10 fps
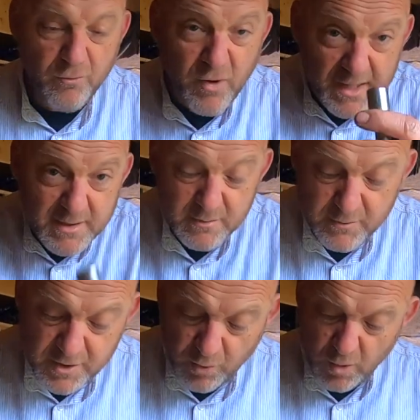Right,
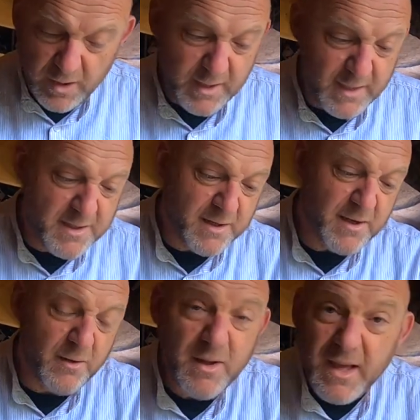so what you need to
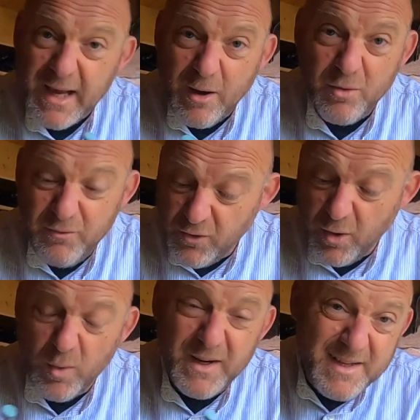do, you get, you've
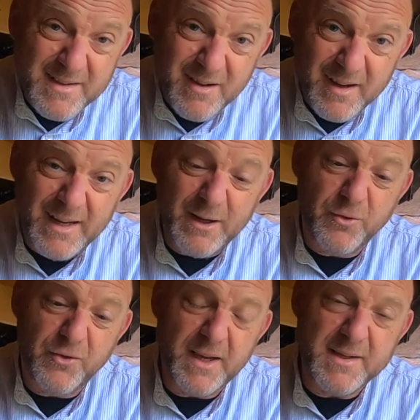got one of these tiny
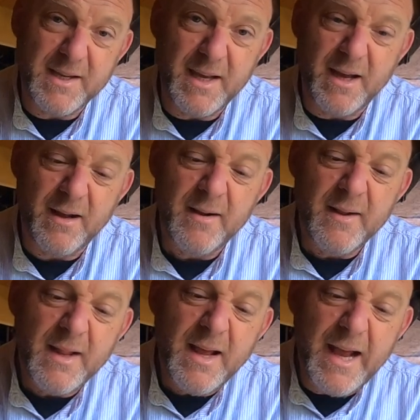little things here,
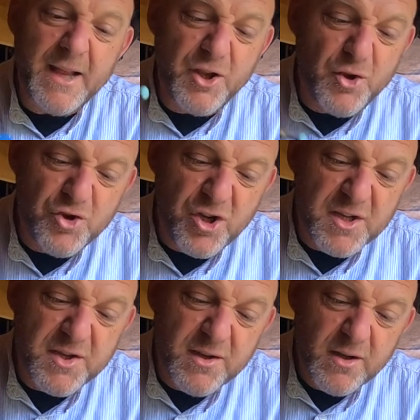and you
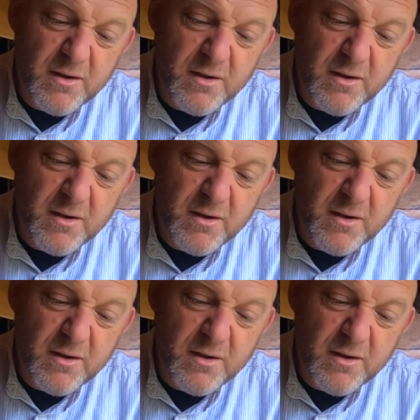just,